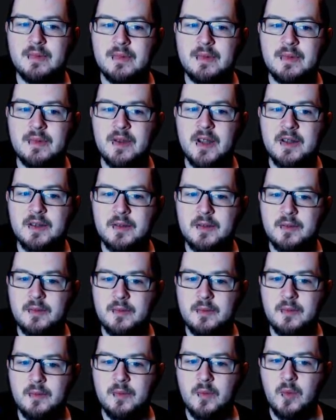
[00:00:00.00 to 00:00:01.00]
Not
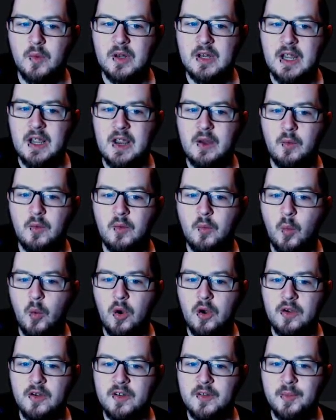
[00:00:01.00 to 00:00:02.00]
in
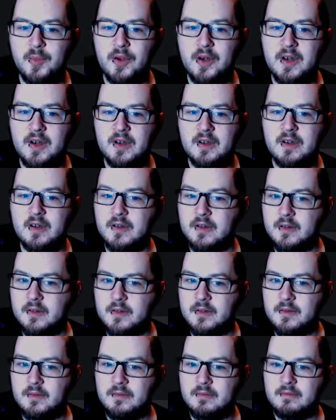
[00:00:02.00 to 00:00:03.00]
words, but in
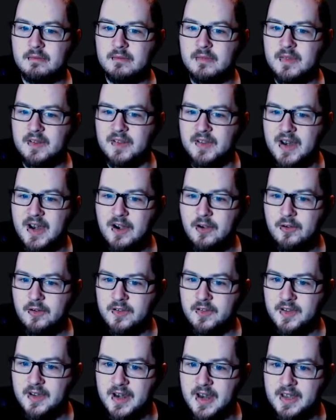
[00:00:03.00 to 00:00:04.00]
stairs
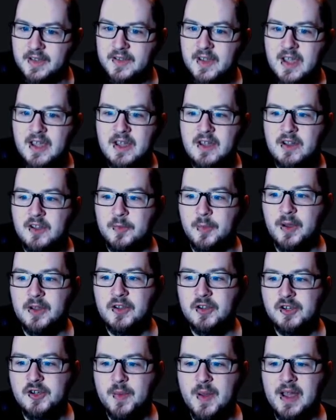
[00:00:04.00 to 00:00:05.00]
it has.
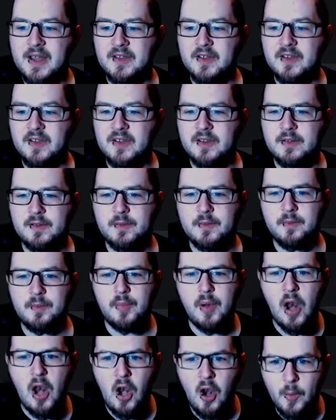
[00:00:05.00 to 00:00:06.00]
Sponsorship has
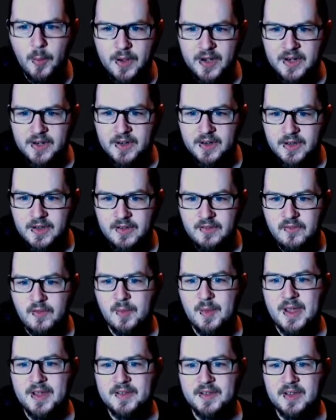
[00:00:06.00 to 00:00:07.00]
plummeted from
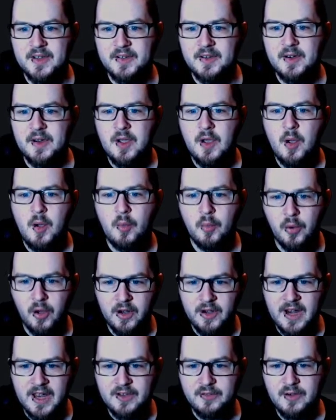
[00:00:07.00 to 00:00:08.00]
last season.
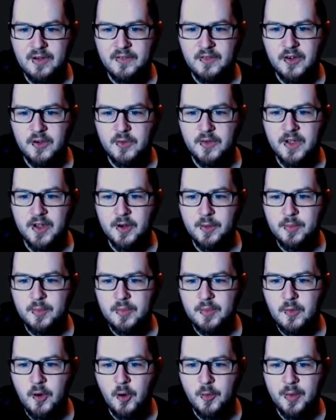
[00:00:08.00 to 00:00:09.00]
Broadcast revenue has gone up.
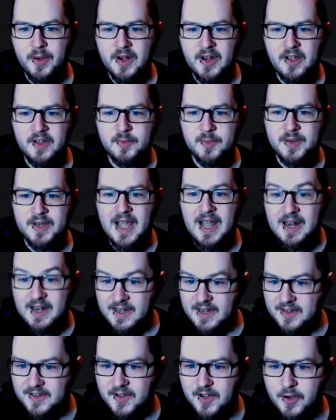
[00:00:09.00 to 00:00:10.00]
Corporate and hospitality
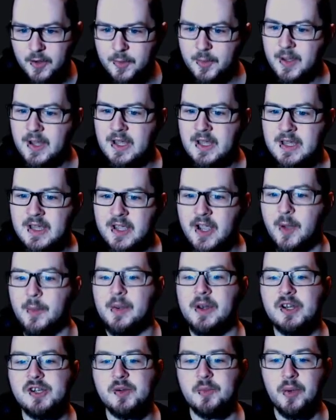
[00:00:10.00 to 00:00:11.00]
has gone up.
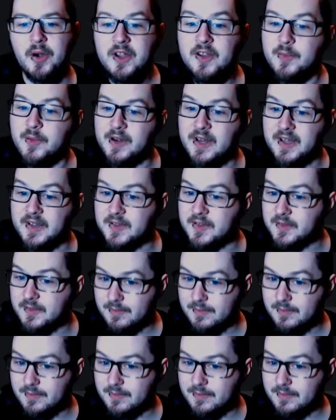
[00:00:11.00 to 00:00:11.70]
Competition prize money has